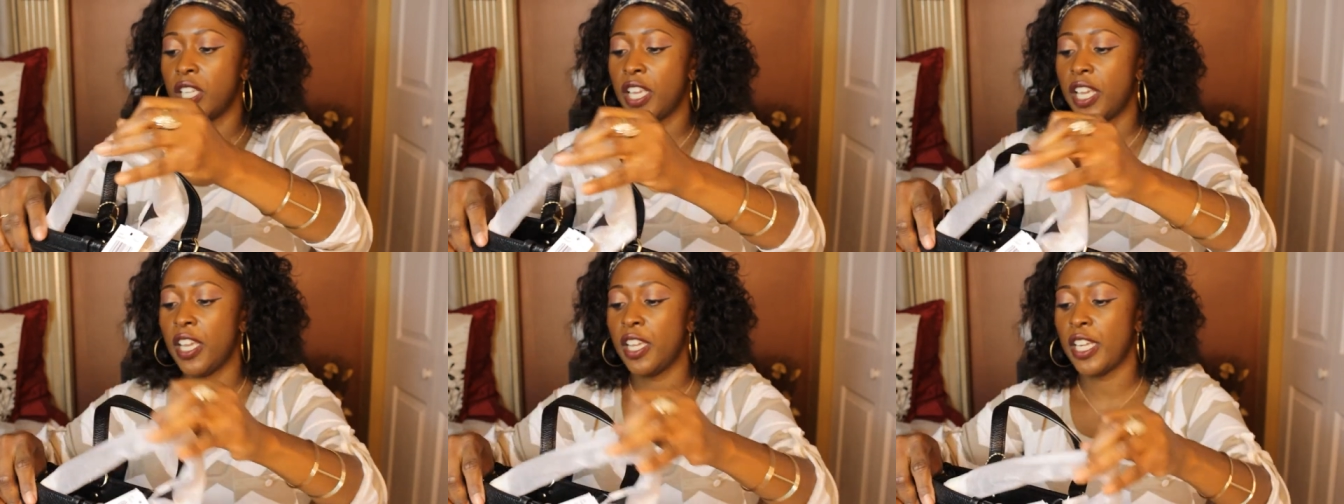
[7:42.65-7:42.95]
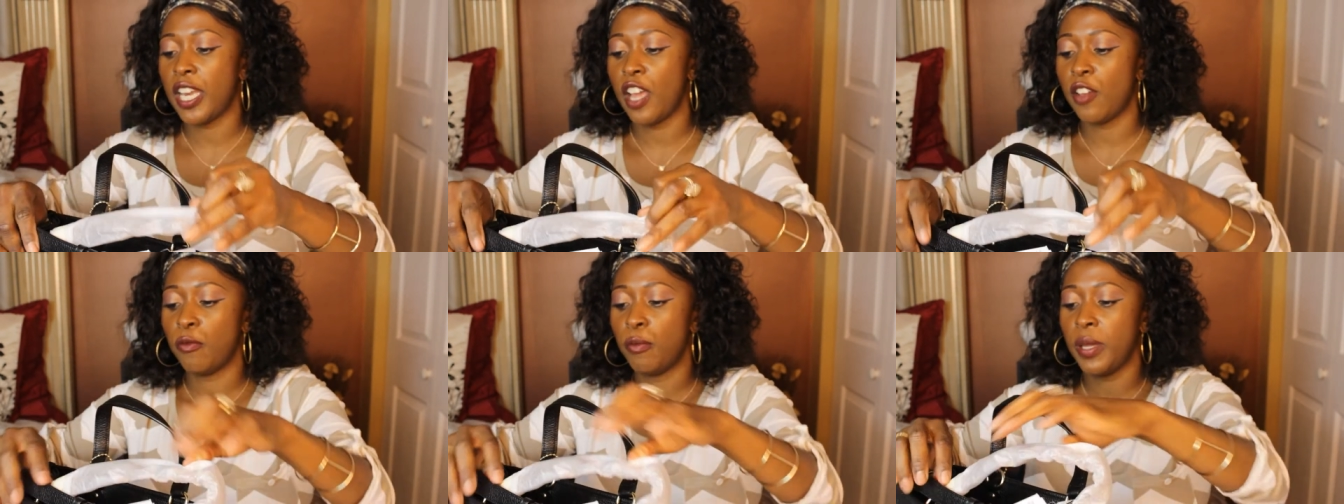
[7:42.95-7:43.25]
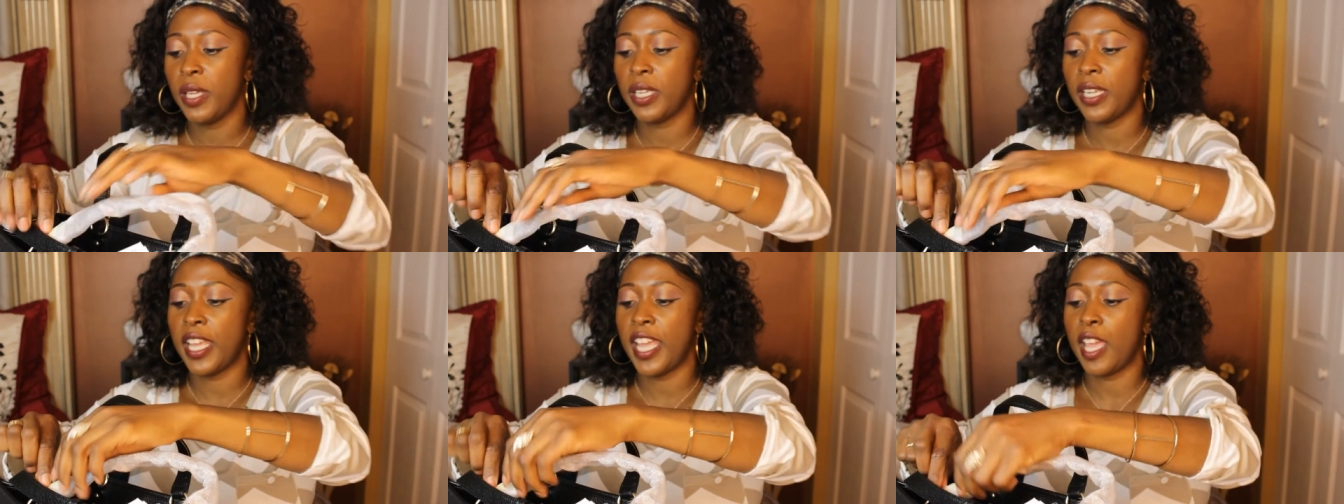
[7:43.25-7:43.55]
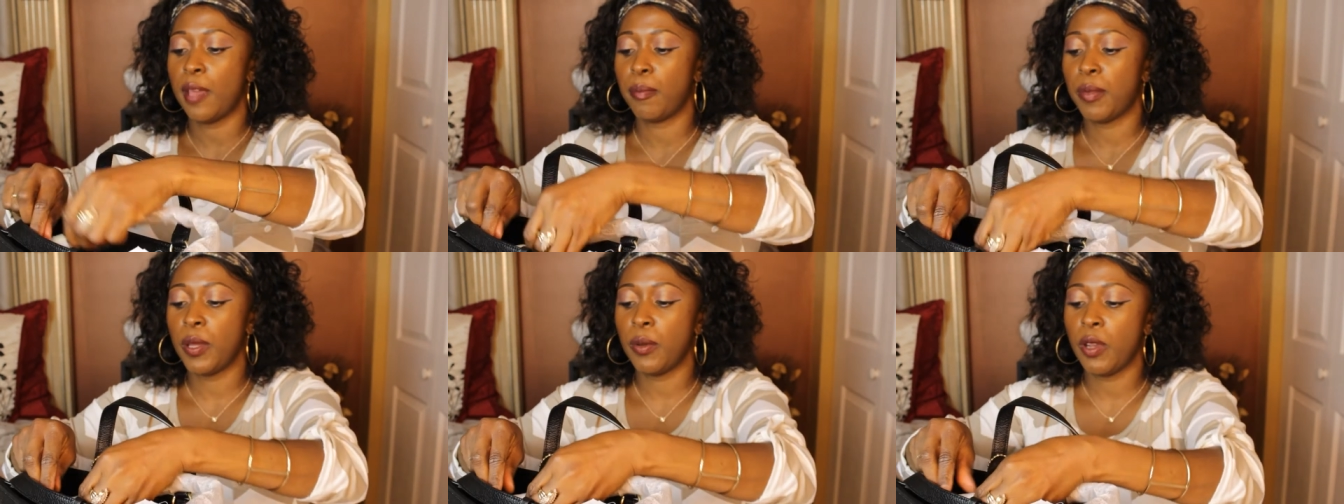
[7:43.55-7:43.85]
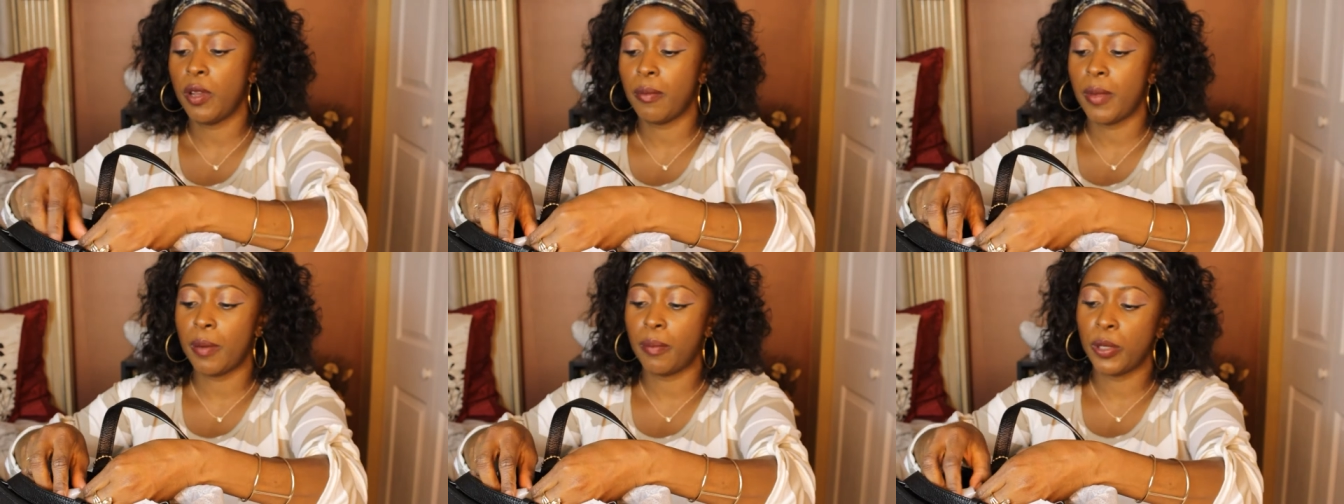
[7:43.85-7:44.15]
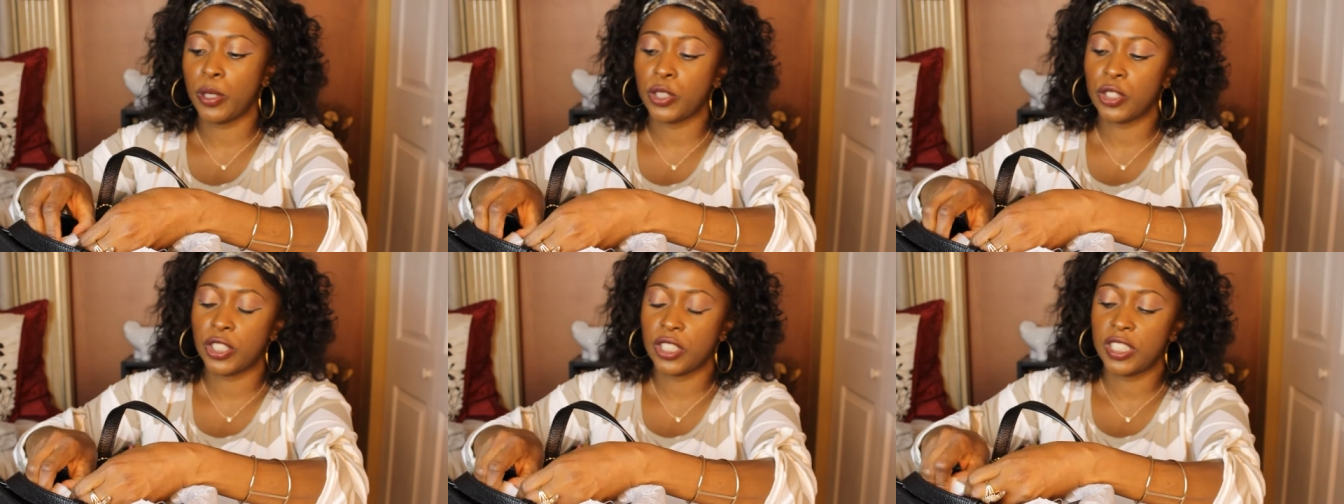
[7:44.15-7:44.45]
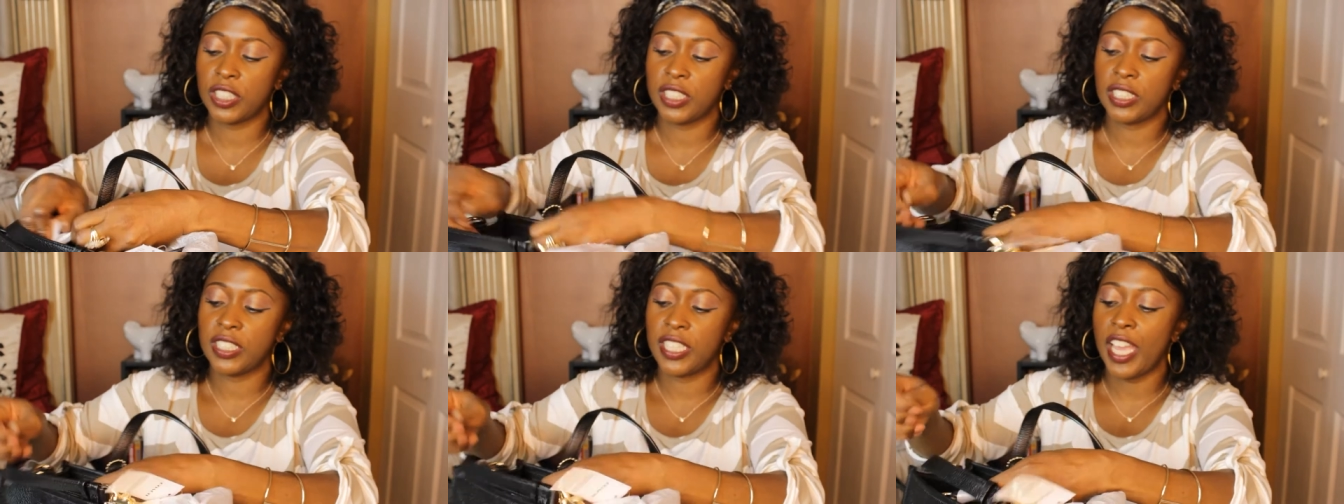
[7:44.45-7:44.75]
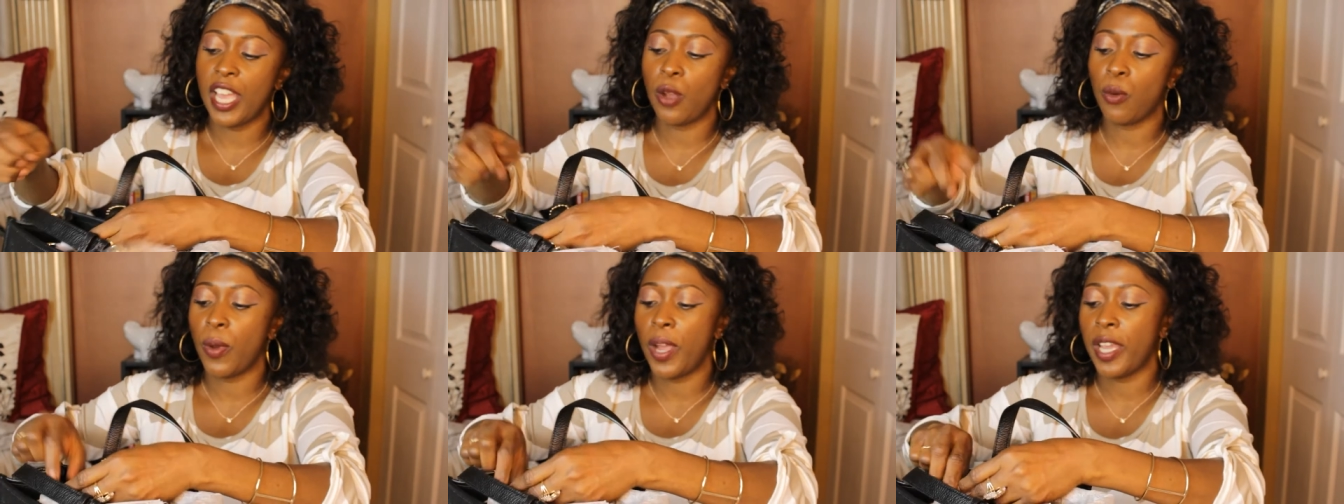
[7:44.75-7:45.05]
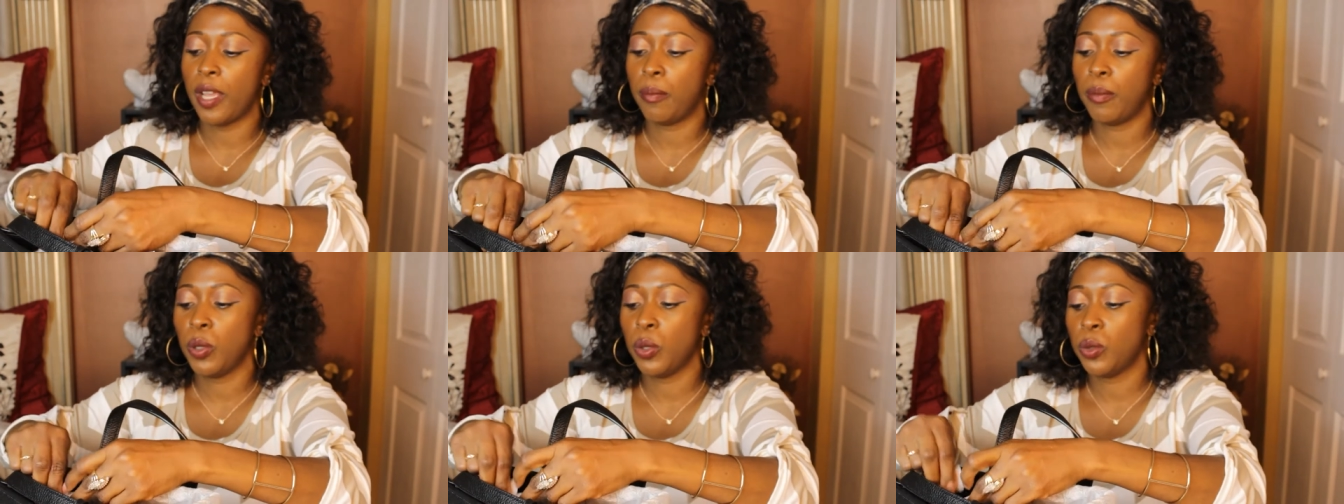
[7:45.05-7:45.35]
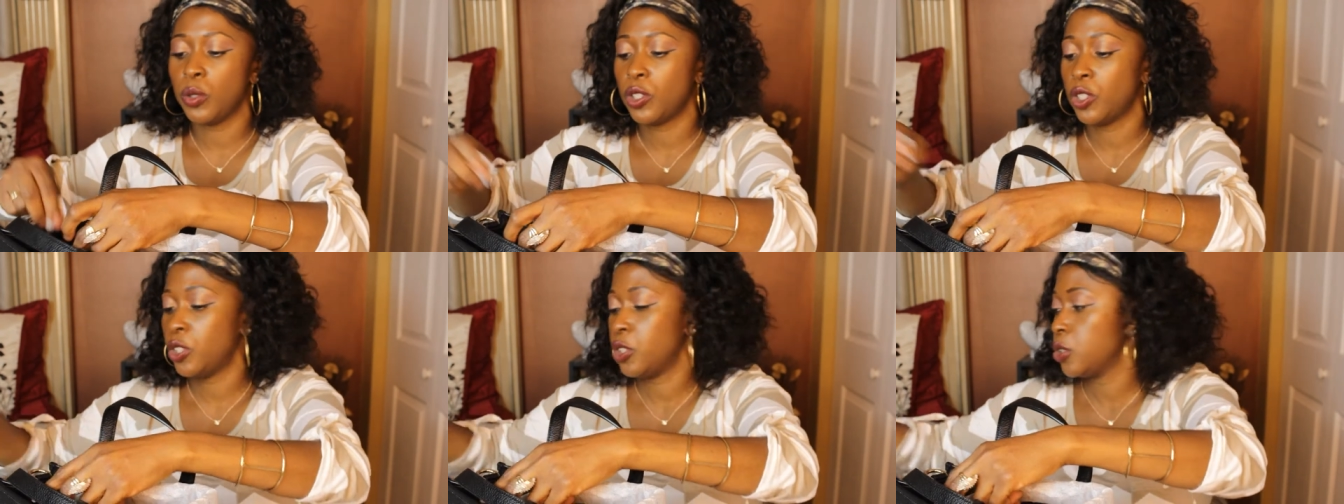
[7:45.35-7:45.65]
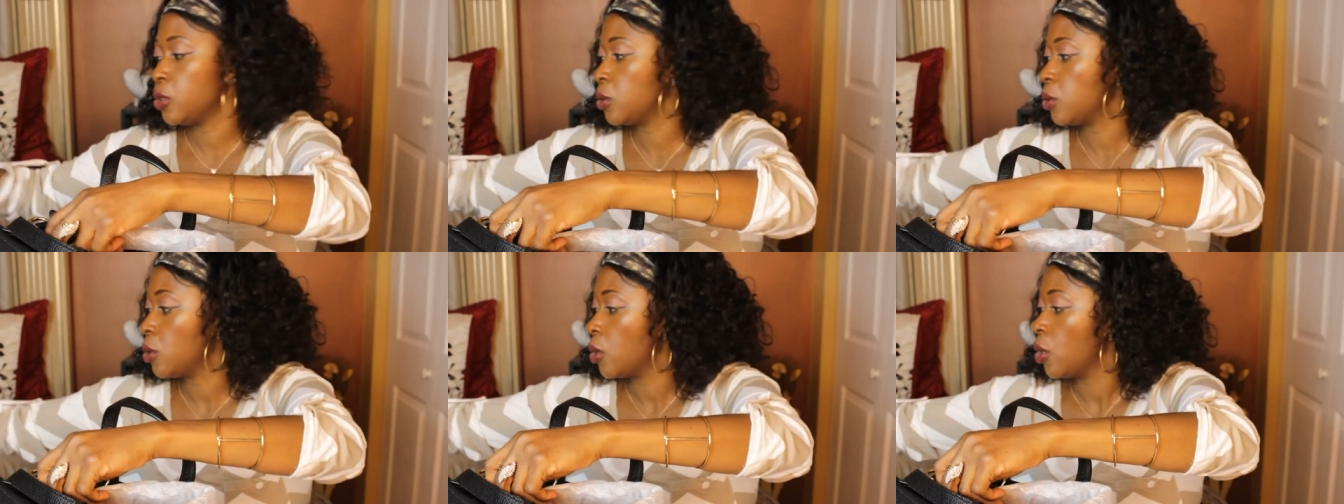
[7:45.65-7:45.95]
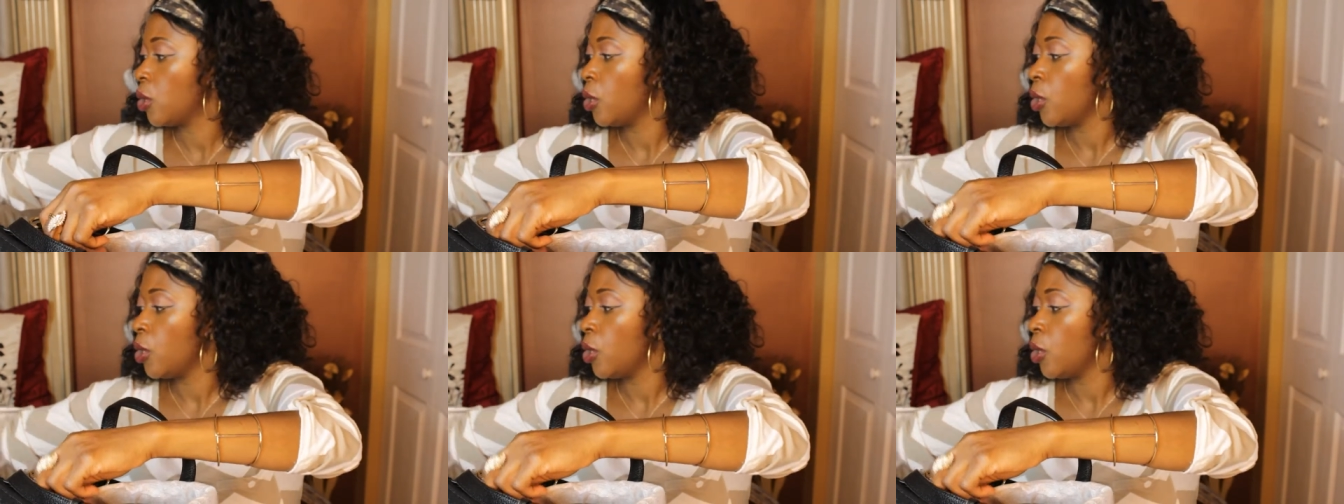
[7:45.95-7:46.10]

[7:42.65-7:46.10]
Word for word: And I've been happy with my purchases that way opposed to